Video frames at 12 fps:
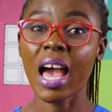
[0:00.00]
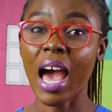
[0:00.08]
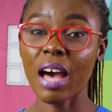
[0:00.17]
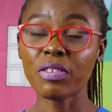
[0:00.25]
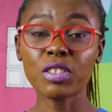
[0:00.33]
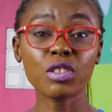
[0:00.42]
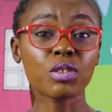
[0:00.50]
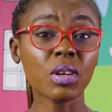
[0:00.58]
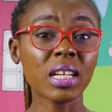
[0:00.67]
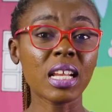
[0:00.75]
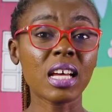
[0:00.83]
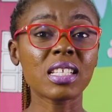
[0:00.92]
After
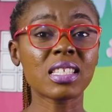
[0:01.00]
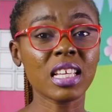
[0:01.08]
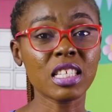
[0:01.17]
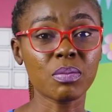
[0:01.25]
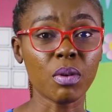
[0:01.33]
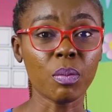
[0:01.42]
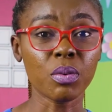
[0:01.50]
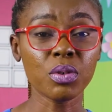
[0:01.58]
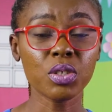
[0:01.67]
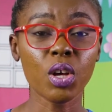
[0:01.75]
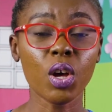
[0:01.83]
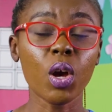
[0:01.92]
drawing out 6
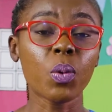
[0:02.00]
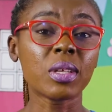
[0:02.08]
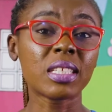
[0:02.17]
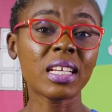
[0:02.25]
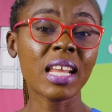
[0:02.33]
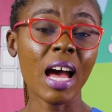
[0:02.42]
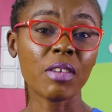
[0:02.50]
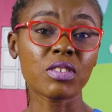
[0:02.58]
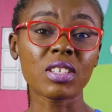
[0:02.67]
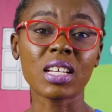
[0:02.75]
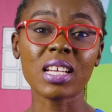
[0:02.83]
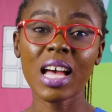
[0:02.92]
bubbles, we then have
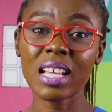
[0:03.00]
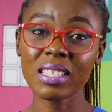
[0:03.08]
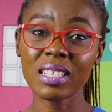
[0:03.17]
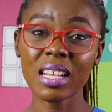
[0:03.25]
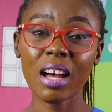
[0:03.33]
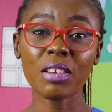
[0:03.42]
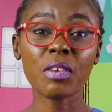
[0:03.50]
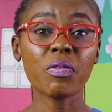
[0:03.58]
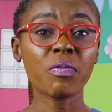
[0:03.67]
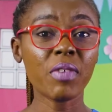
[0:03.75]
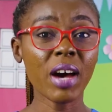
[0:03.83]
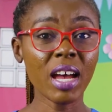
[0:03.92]
to cancel
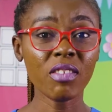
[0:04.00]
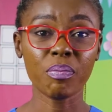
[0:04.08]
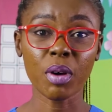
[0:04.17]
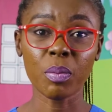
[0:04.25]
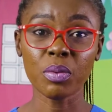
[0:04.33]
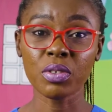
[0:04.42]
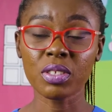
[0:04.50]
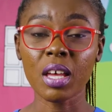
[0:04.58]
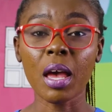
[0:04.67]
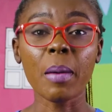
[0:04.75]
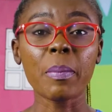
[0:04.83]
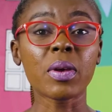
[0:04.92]
out 5 bubbles
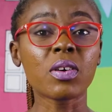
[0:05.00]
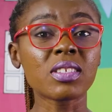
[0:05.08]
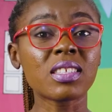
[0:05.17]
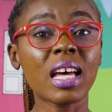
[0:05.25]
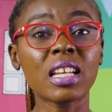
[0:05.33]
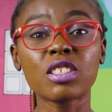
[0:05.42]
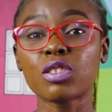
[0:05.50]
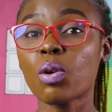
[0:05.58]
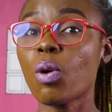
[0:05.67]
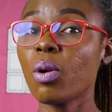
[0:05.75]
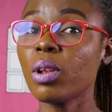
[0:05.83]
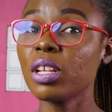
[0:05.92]
because that is the
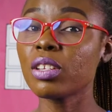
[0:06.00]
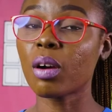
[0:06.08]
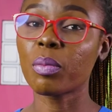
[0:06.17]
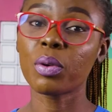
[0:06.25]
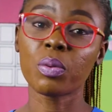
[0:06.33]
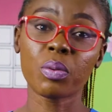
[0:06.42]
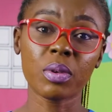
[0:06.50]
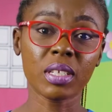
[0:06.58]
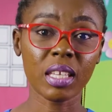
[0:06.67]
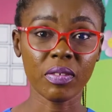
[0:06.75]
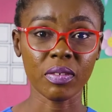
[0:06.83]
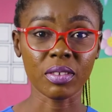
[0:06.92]
only number we were
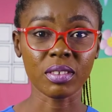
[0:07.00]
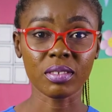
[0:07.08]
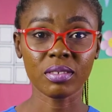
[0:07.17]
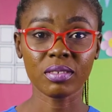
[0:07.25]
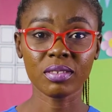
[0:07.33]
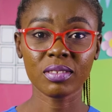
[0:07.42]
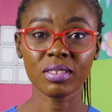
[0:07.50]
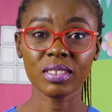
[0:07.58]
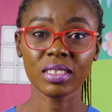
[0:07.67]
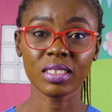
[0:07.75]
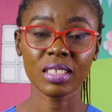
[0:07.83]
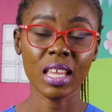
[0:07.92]
given.
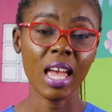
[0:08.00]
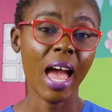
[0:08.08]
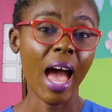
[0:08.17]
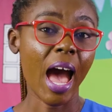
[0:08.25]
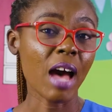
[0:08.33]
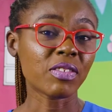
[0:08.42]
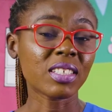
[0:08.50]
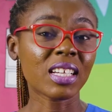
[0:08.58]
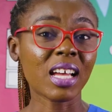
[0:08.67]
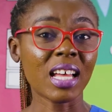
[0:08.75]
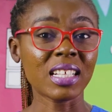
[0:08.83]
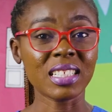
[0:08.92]
After
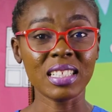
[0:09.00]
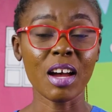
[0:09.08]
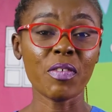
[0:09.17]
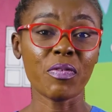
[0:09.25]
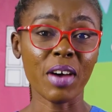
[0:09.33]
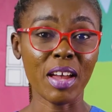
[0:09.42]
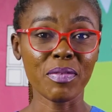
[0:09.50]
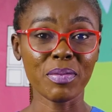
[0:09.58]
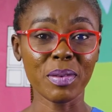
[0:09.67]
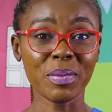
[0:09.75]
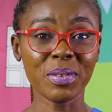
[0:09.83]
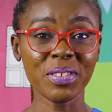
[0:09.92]
canceling out 5
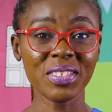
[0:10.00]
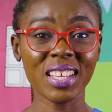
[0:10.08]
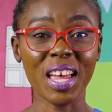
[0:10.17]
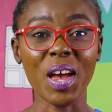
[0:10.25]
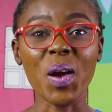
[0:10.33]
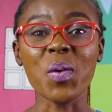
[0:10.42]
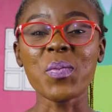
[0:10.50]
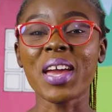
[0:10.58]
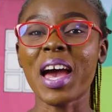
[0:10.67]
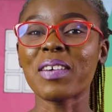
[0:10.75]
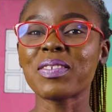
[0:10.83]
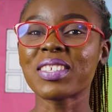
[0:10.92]
bubbles, we
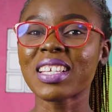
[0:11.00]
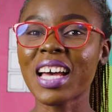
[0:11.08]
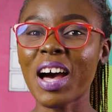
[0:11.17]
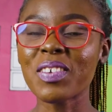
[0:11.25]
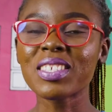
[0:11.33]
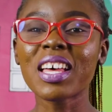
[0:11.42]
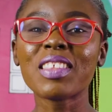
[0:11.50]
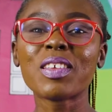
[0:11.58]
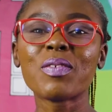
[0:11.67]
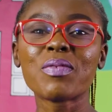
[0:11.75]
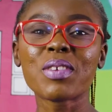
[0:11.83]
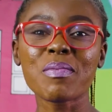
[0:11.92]
have to count
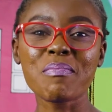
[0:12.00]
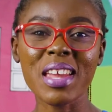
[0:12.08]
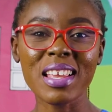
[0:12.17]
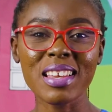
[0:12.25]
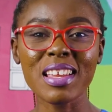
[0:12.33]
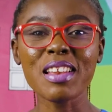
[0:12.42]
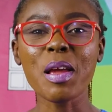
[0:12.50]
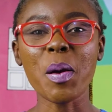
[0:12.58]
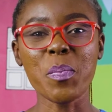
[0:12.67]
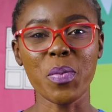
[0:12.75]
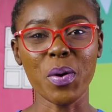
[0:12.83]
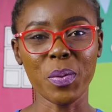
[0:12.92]
the
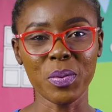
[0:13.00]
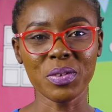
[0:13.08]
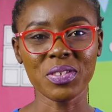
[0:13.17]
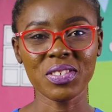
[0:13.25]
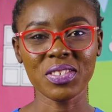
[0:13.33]
remaining bubbles.